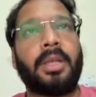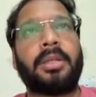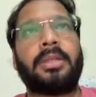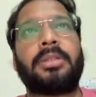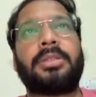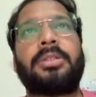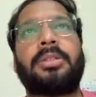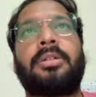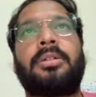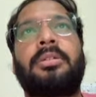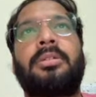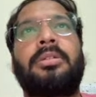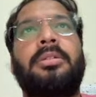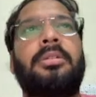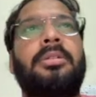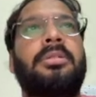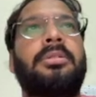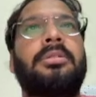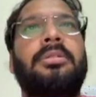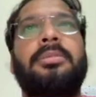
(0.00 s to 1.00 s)

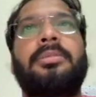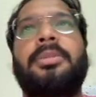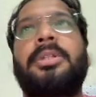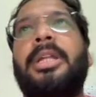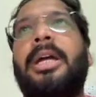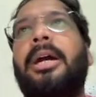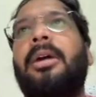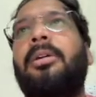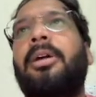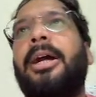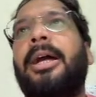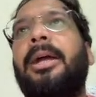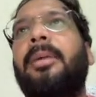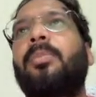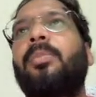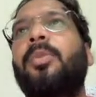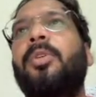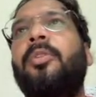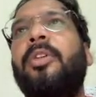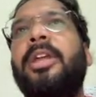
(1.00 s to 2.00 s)
so now I
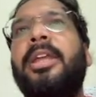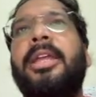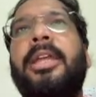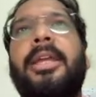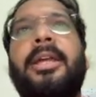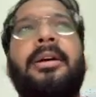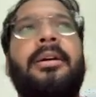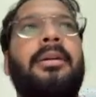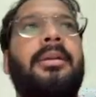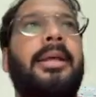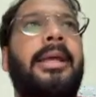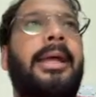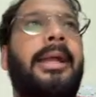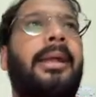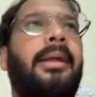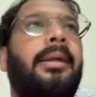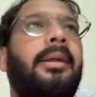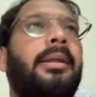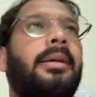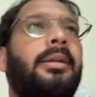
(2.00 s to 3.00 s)
am moving here
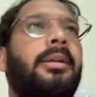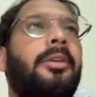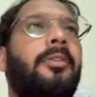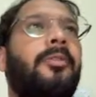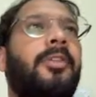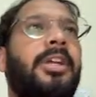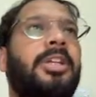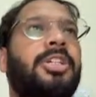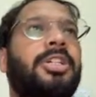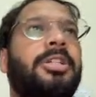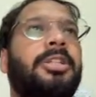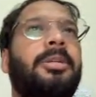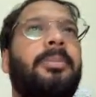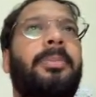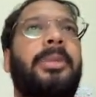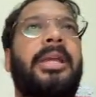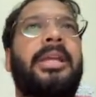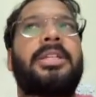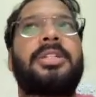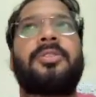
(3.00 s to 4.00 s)
and refreshing the
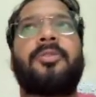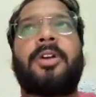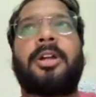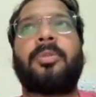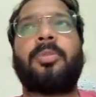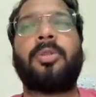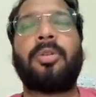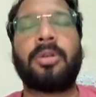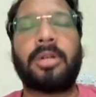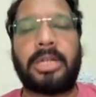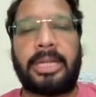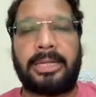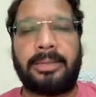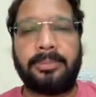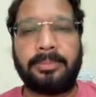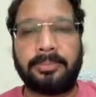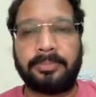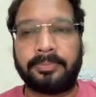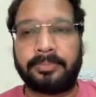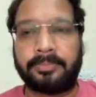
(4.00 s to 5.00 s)
page one more time,